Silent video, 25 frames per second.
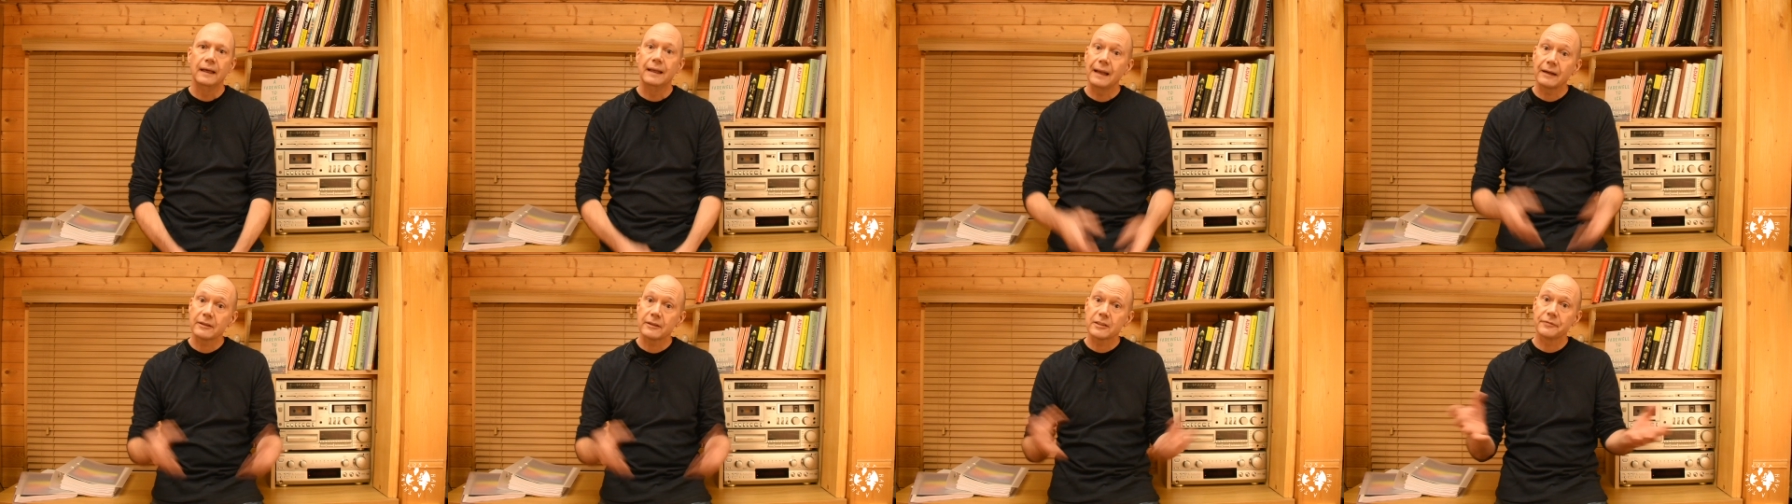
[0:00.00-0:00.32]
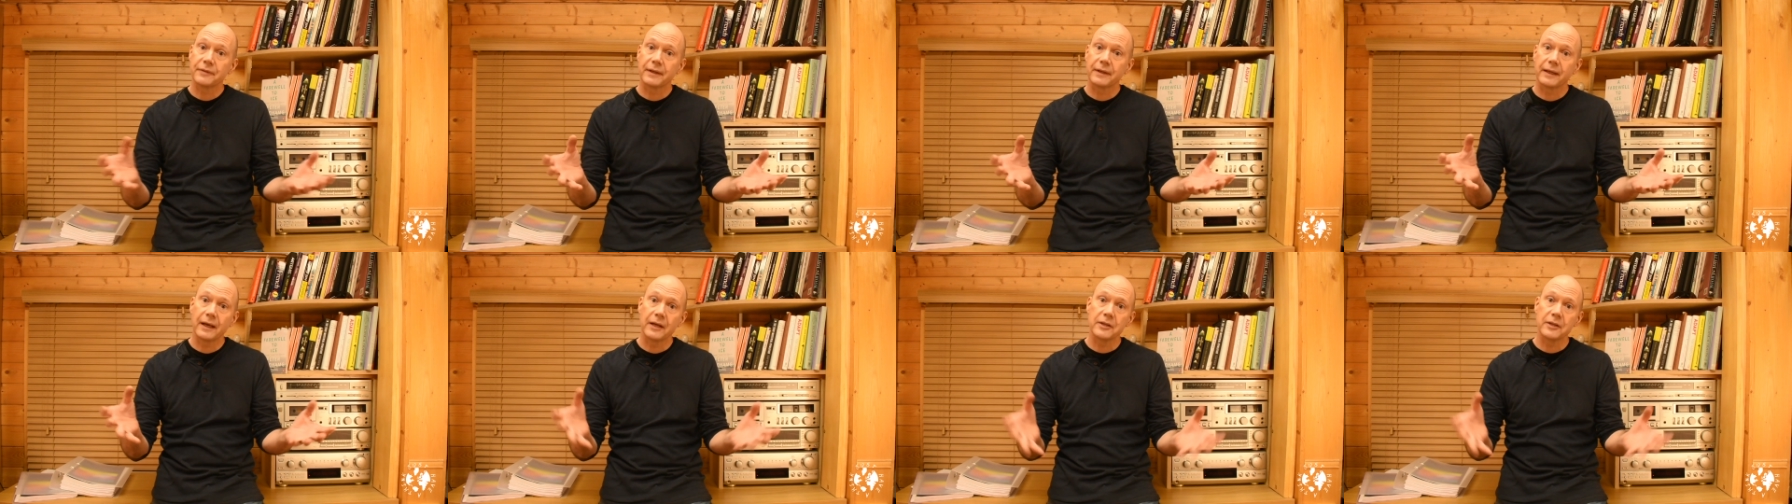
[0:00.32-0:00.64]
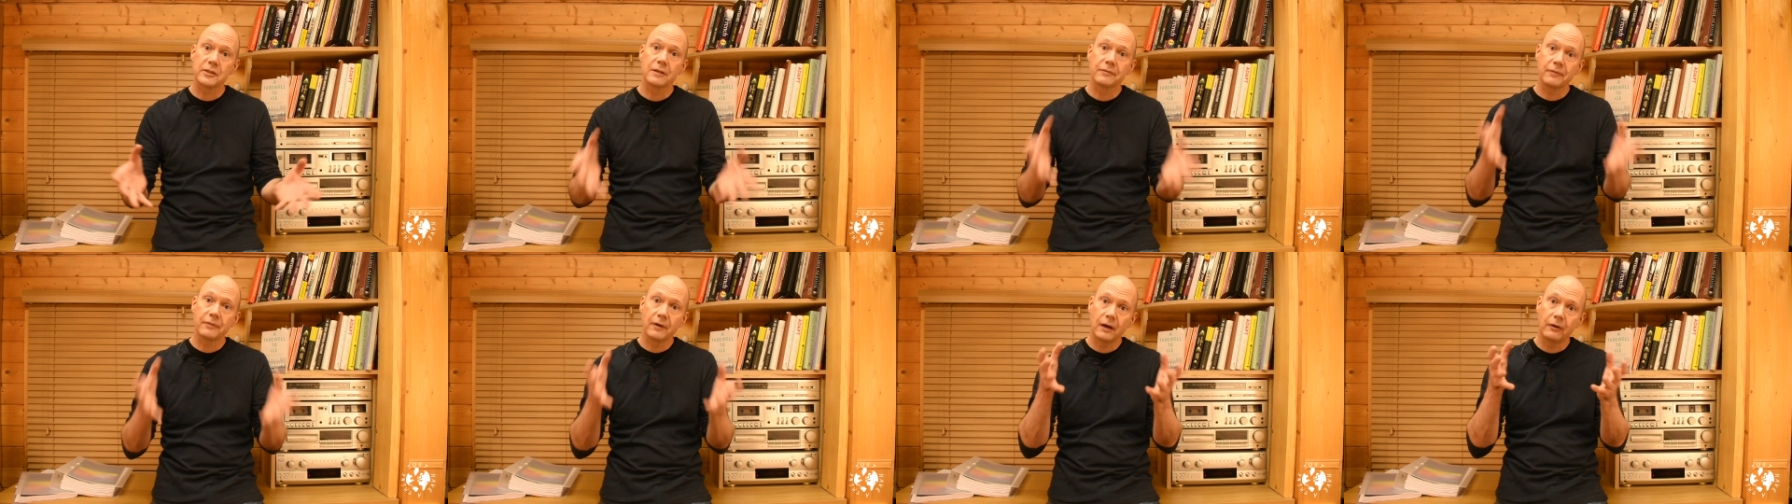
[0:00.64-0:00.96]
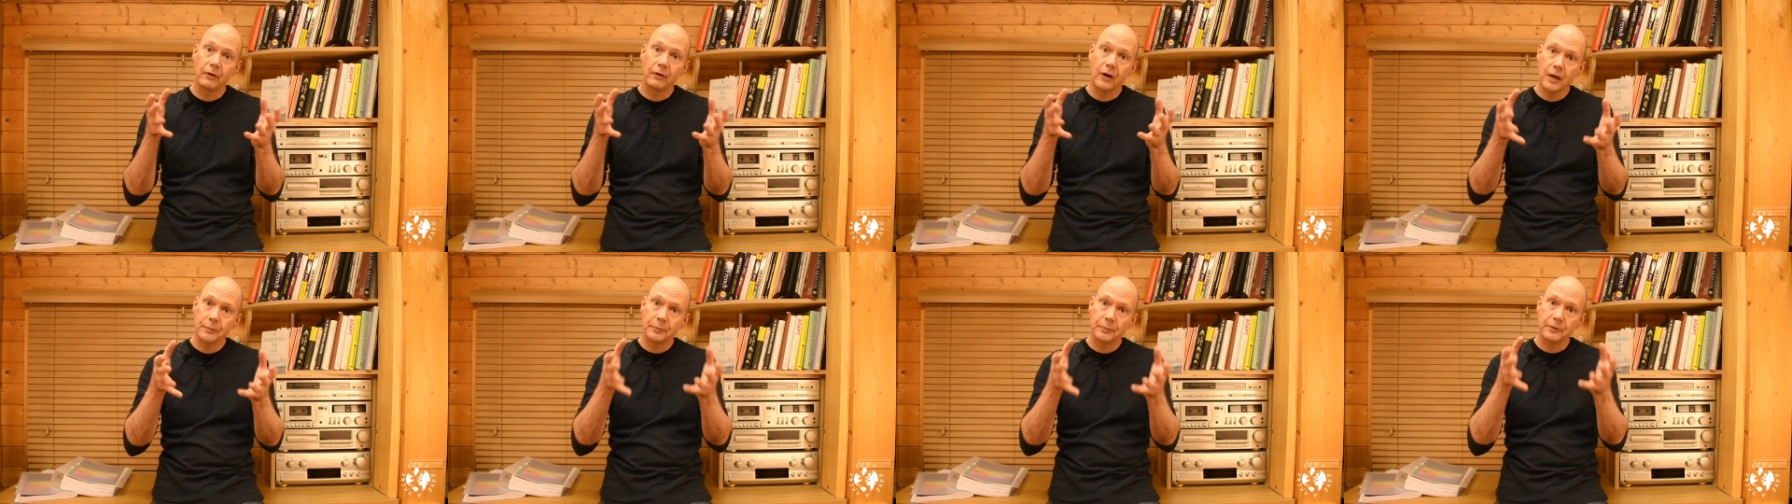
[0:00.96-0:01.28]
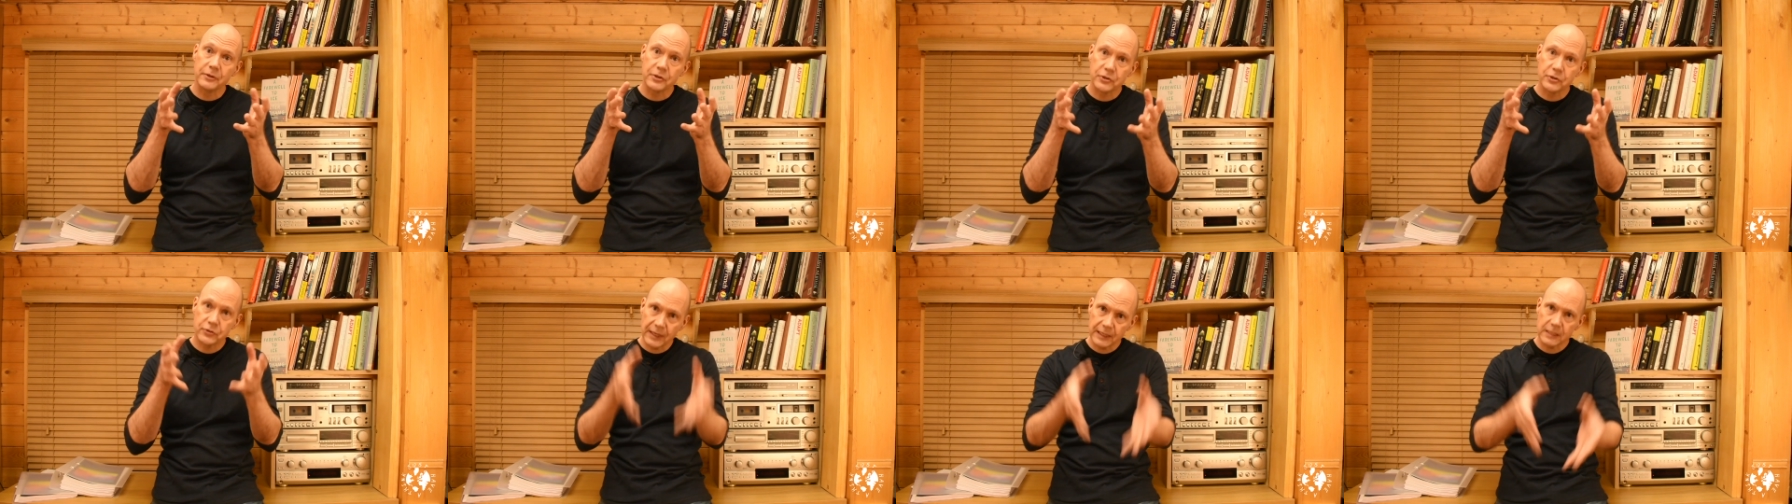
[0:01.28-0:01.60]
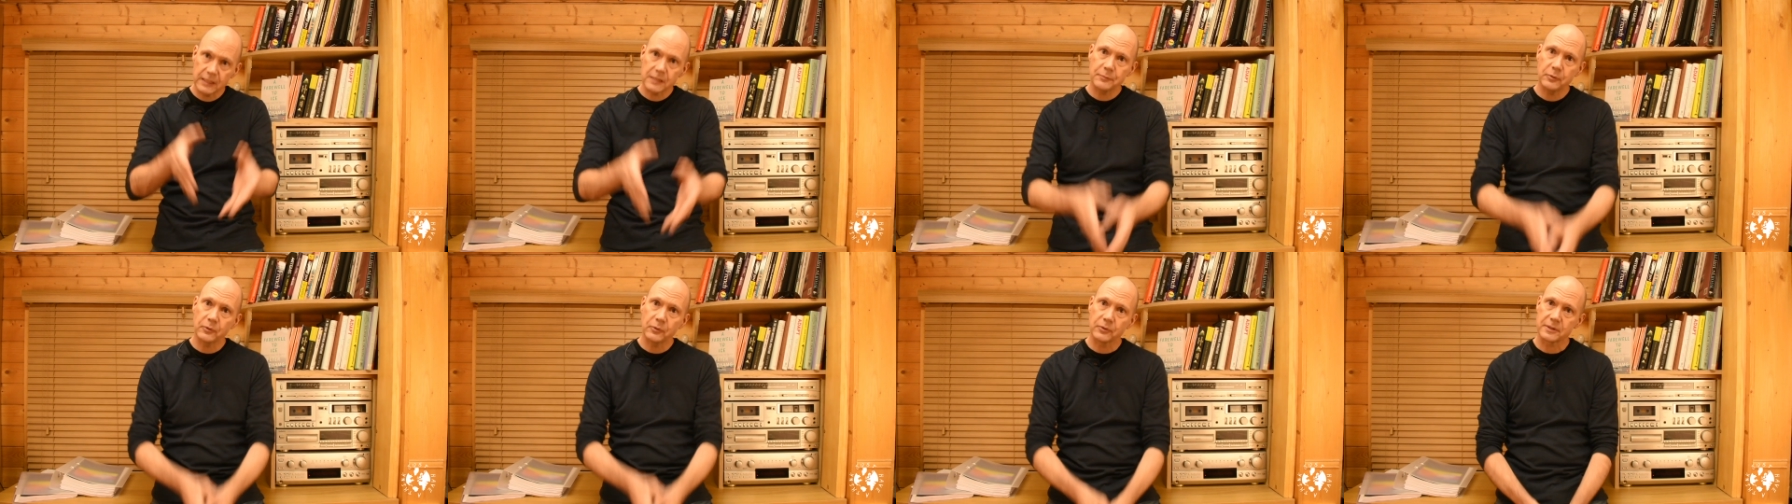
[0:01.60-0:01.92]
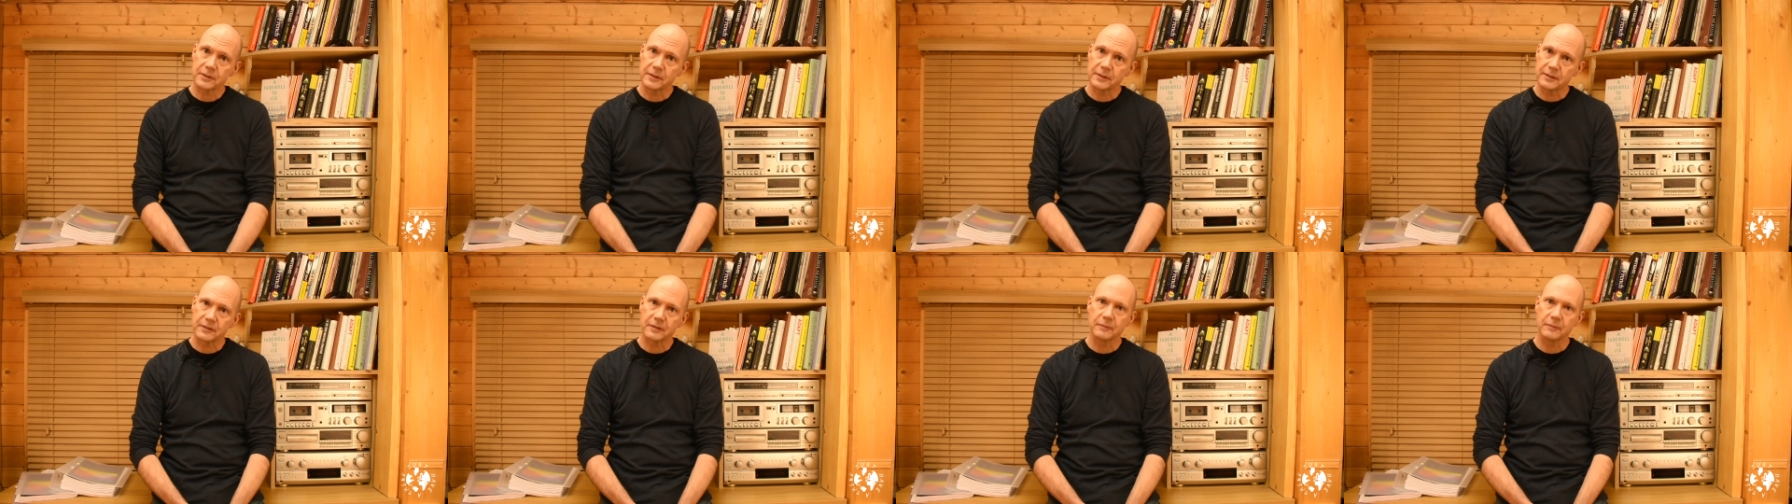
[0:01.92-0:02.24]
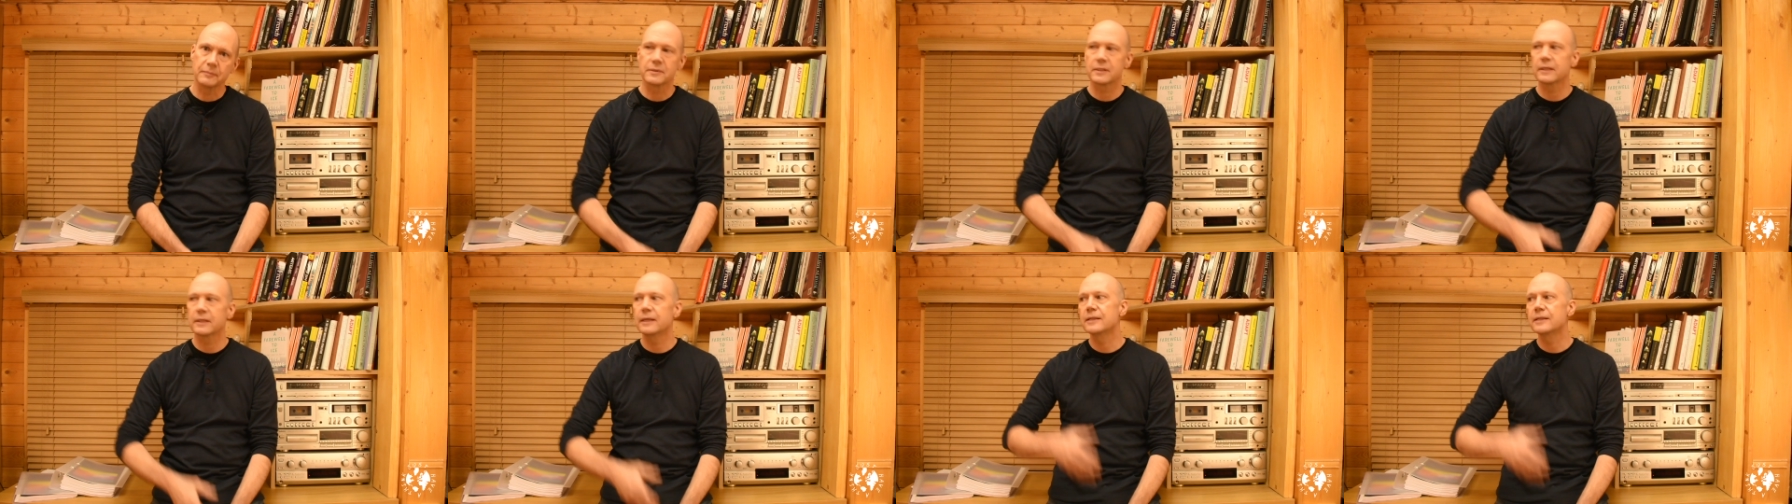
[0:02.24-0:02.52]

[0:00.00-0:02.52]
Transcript: Electrification of our urban transport systems